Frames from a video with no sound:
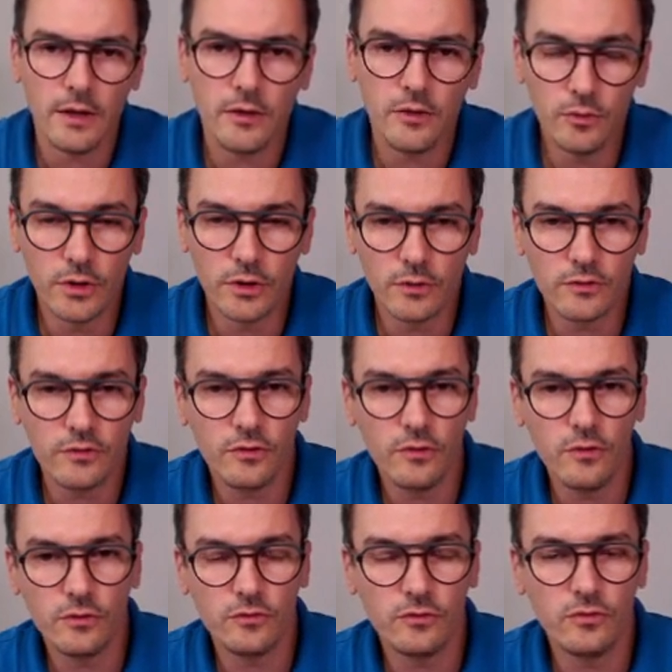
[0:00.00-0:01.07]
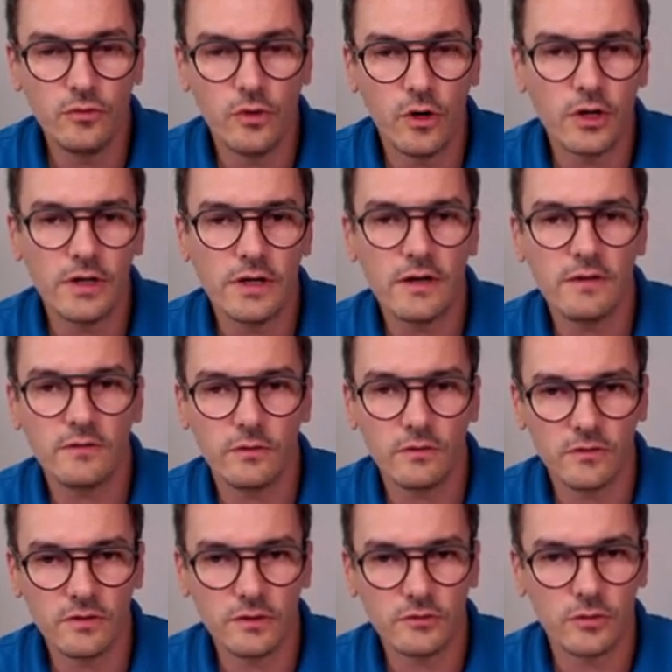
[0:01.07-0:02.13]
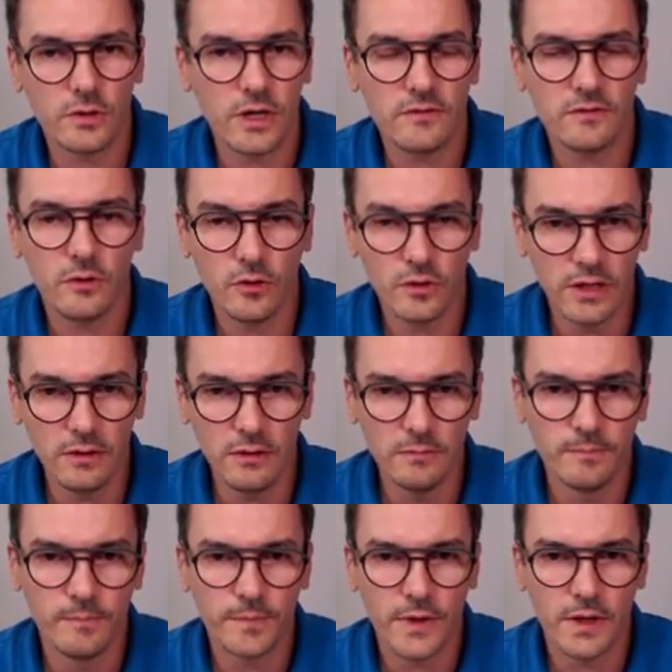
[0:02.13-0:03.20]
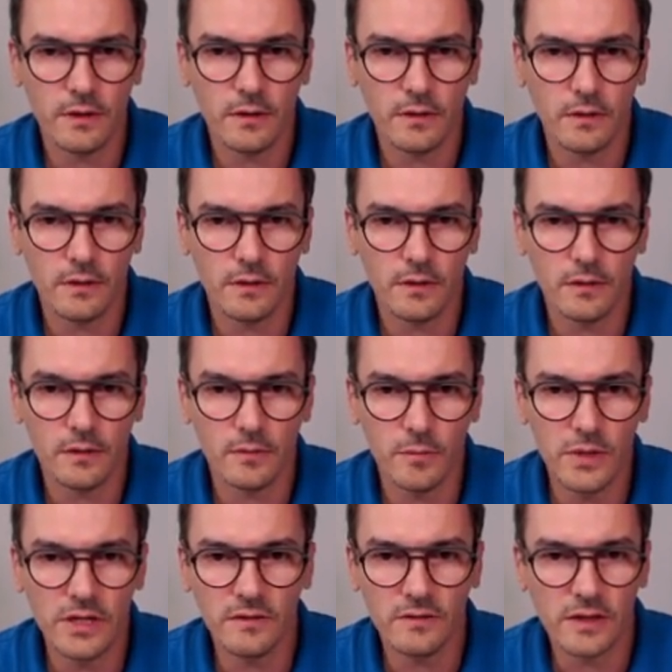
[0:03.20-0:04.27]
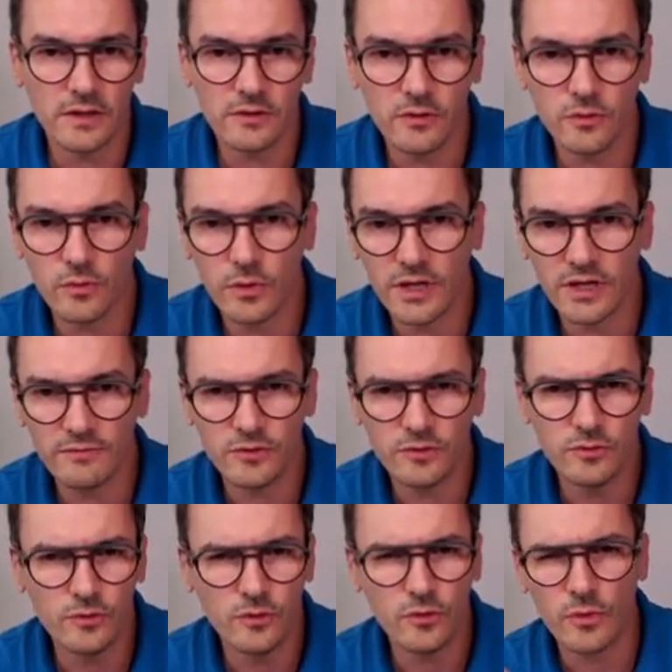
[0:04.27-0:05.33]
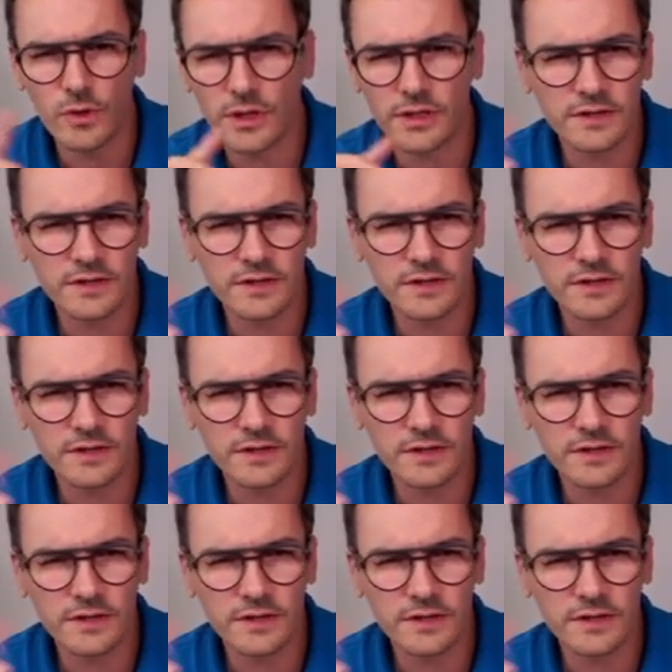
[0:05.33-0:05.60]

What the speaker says: You want also to organize a centralized logging, meaning that you won't have to know where